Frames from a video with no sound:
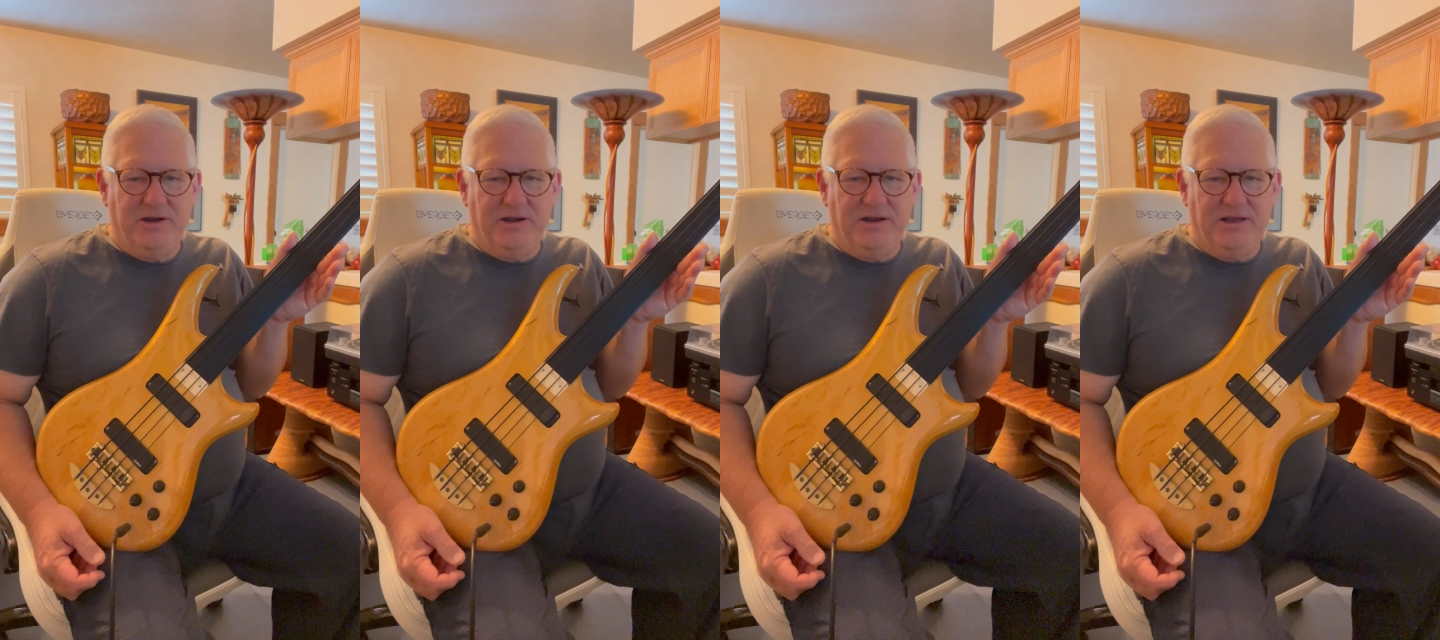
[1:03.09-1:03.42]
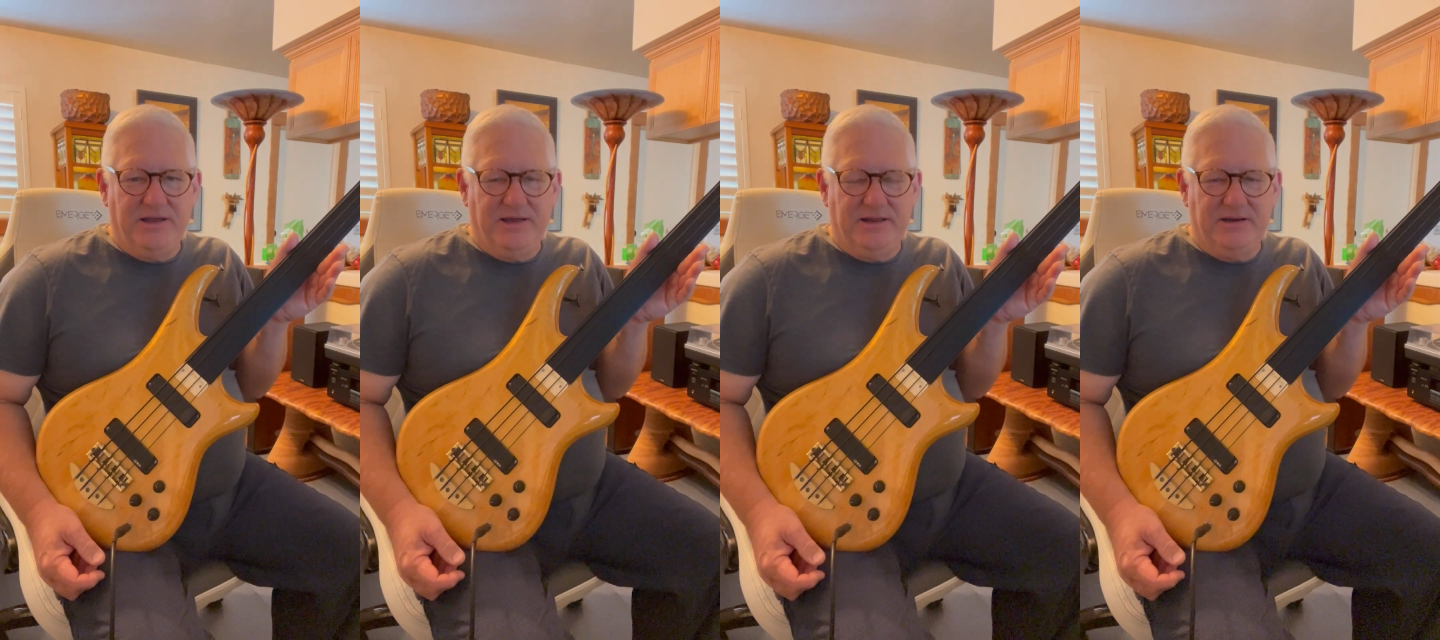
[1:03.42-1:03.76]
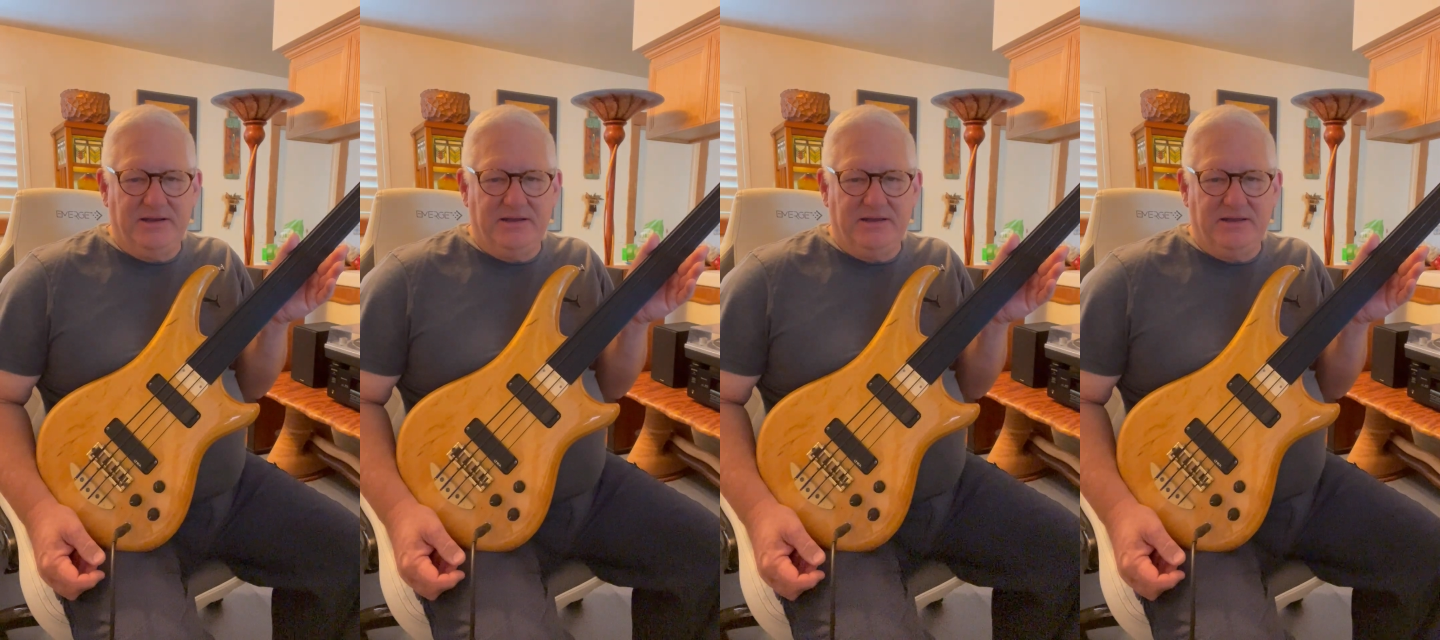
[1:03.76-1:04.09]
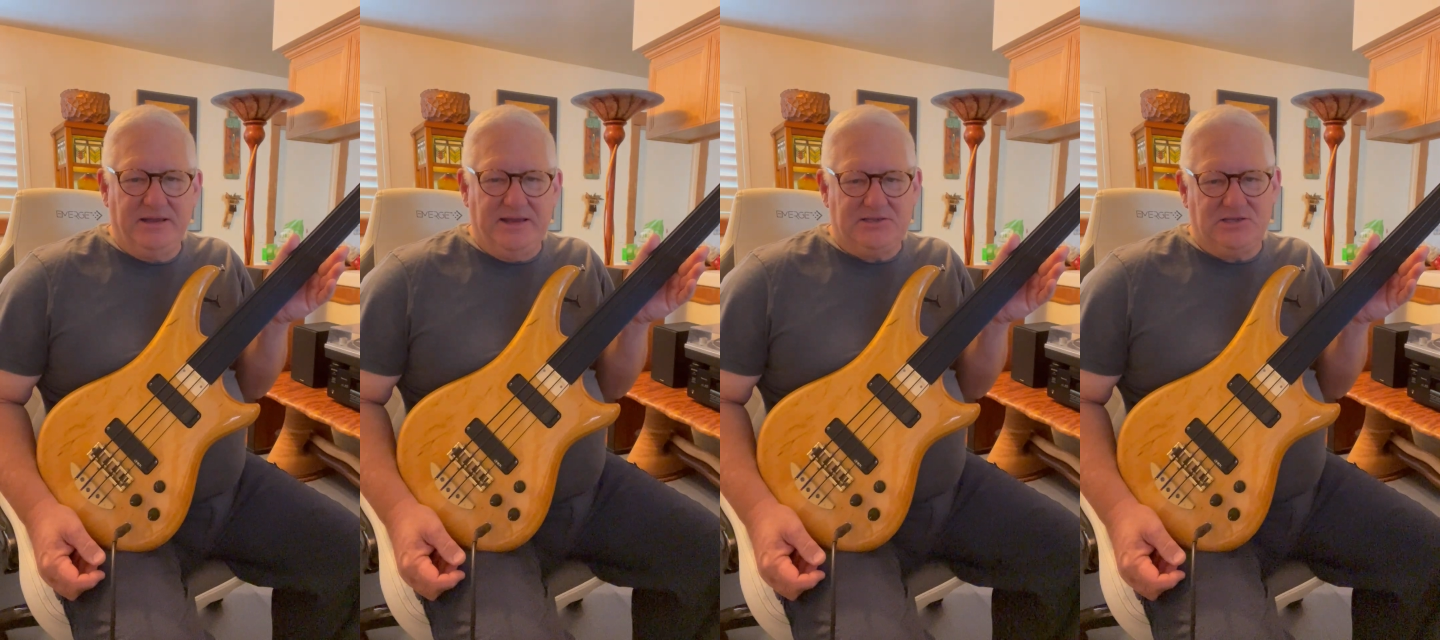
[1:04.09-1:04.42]
and
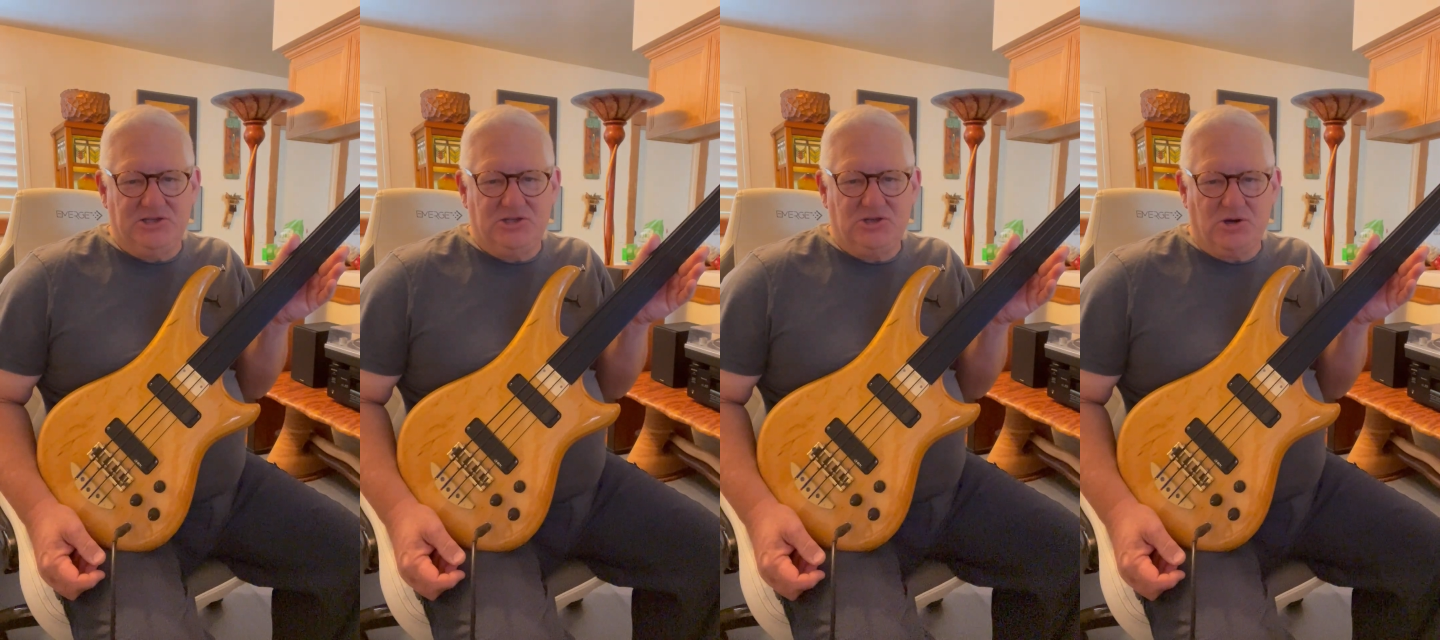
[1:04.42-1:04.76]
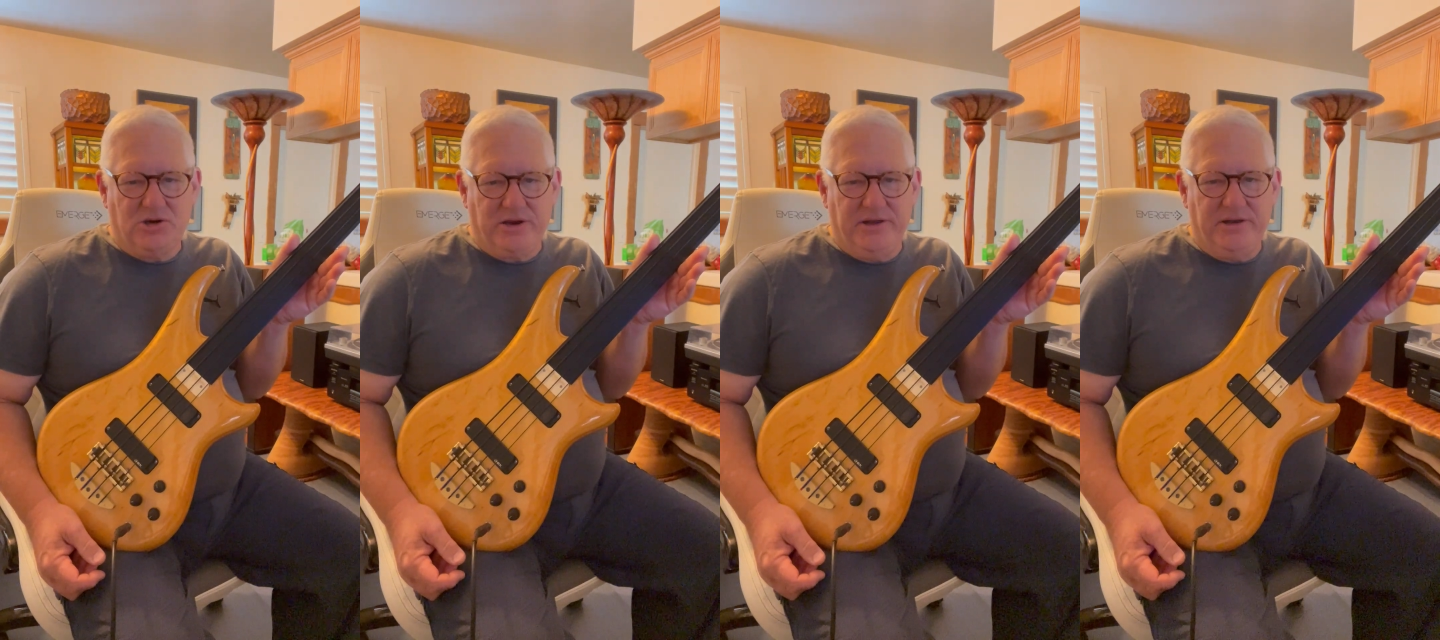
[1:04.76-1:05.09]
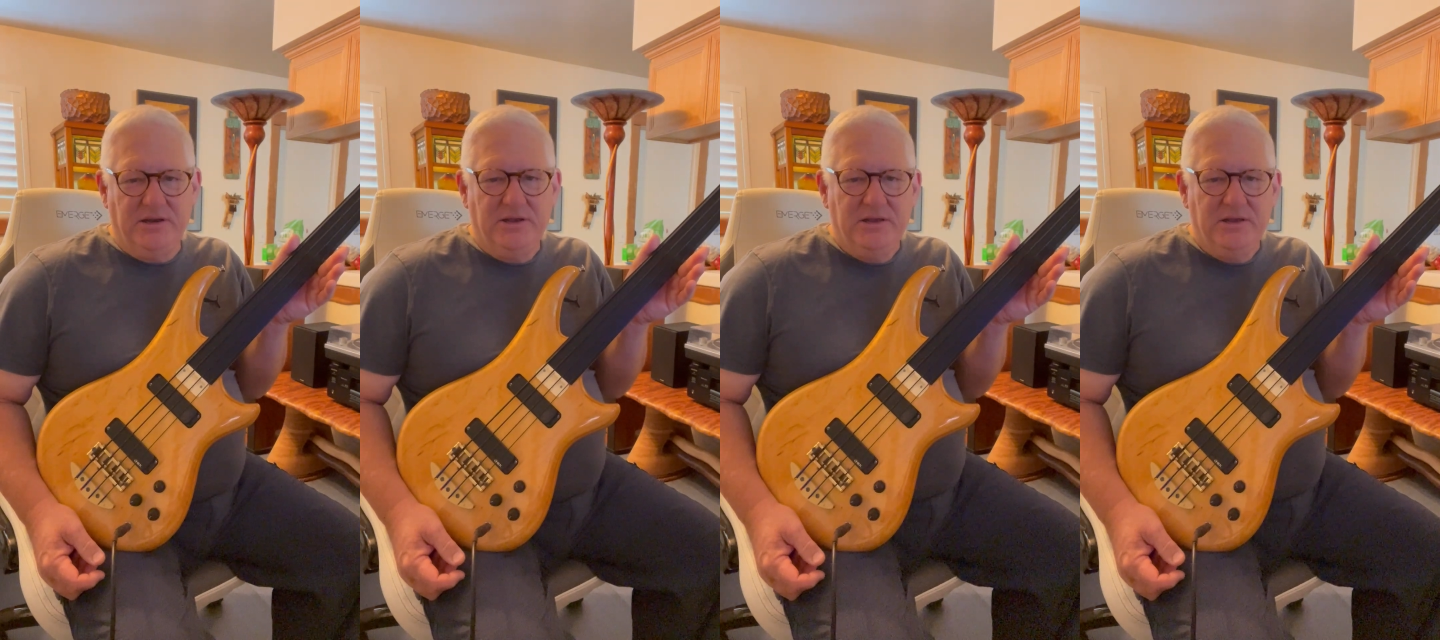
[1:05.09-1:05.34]
essence circuit.